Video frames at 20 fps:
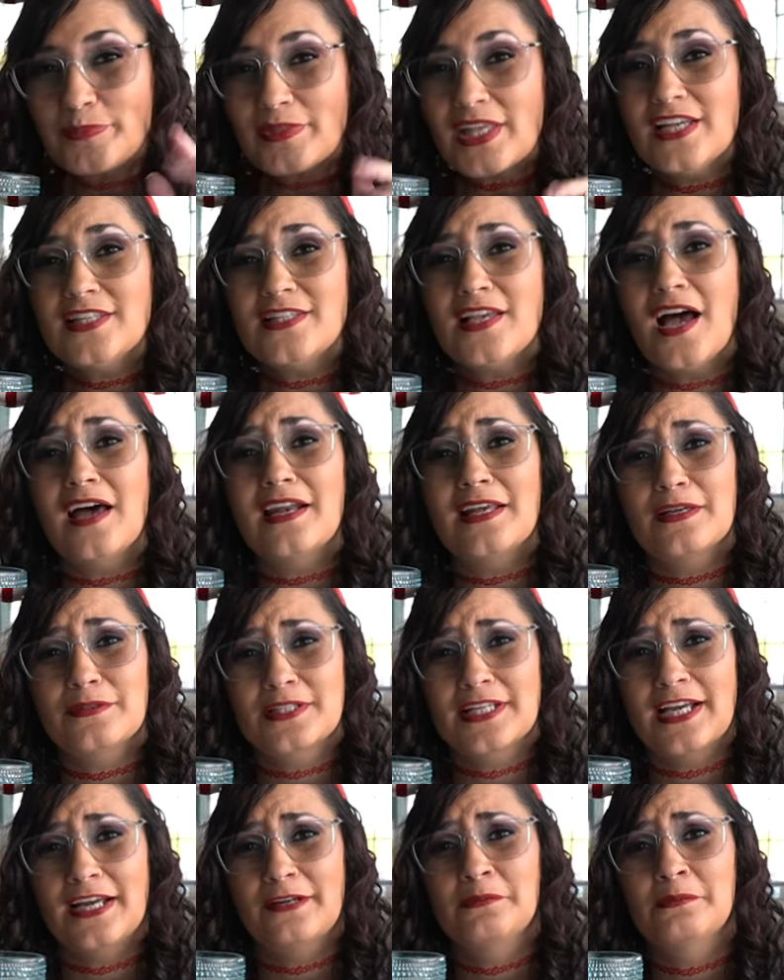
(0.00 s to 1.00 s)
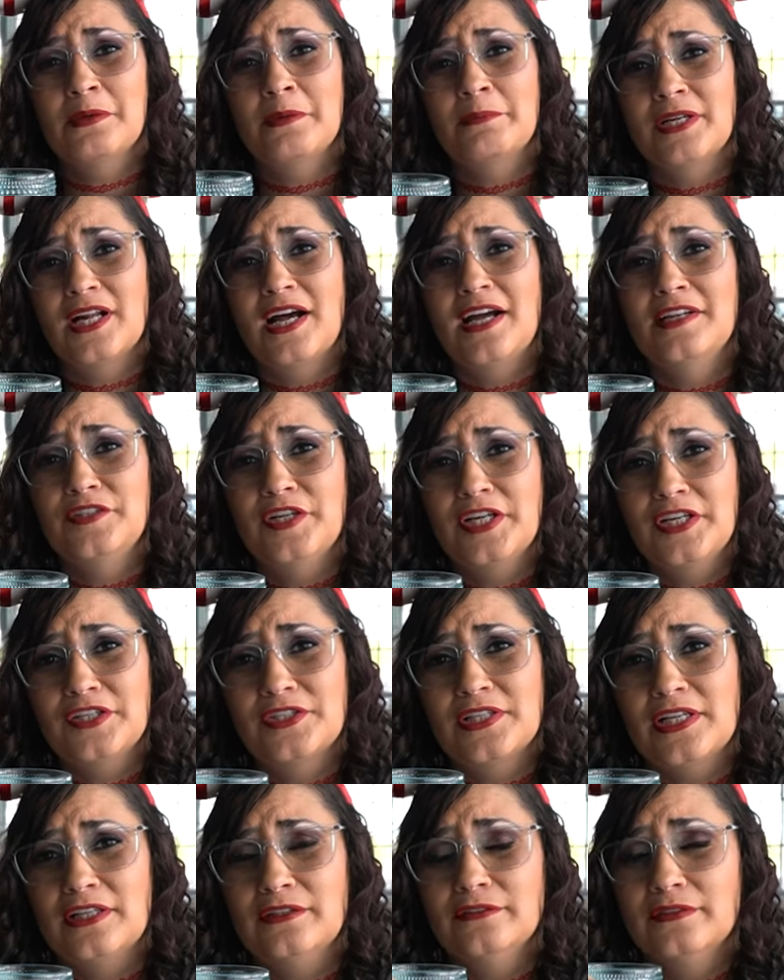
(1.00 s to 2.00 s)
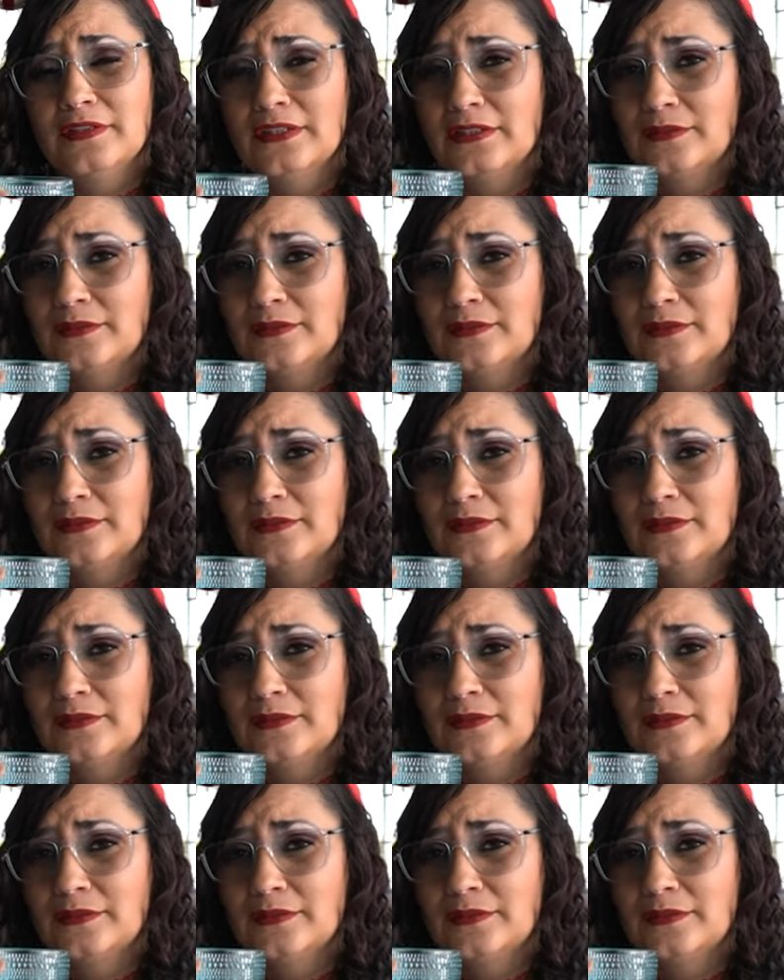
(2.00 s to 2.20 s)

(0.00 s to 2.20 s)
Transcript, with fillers: it it's hot outside. Remember to hydrate yourself.